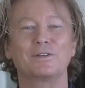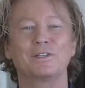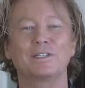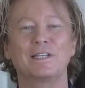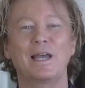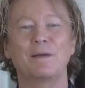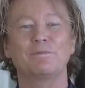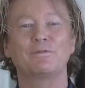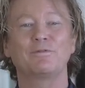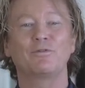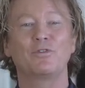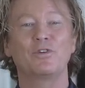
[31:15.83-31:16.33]

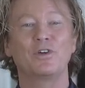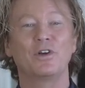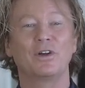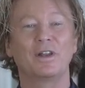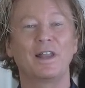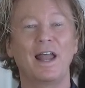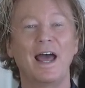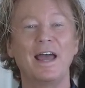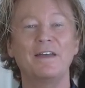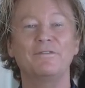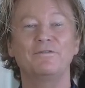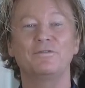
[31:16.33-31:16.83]
steps for your
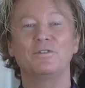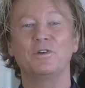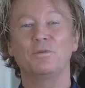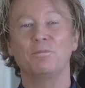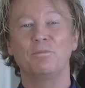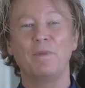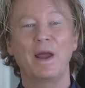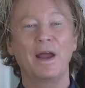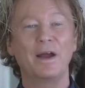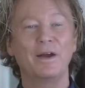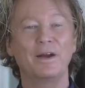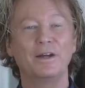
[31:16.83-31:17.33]
life, your
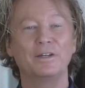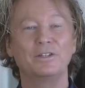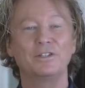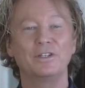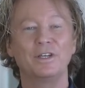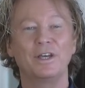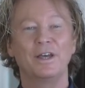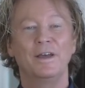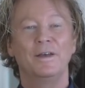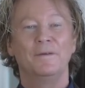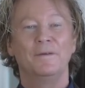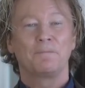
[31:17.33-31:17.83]
marriage,